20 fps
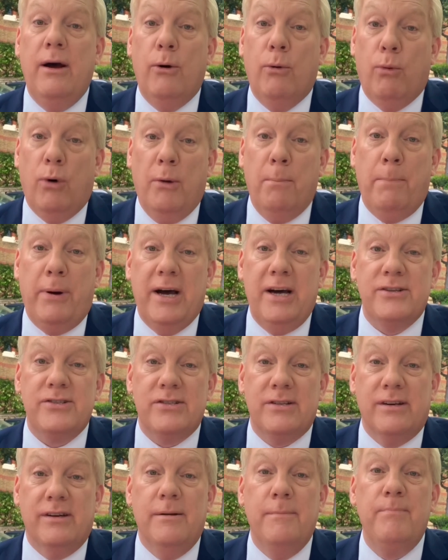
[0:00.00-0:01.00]
one
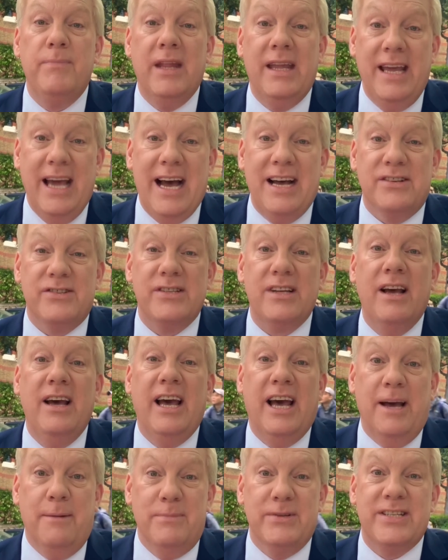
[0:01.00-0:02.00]
person. Yes,
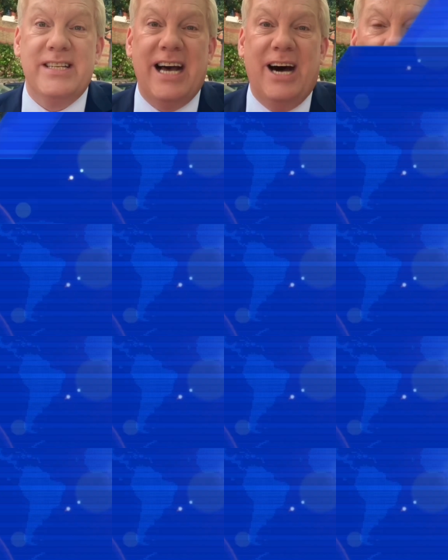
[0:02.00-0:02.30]
himself.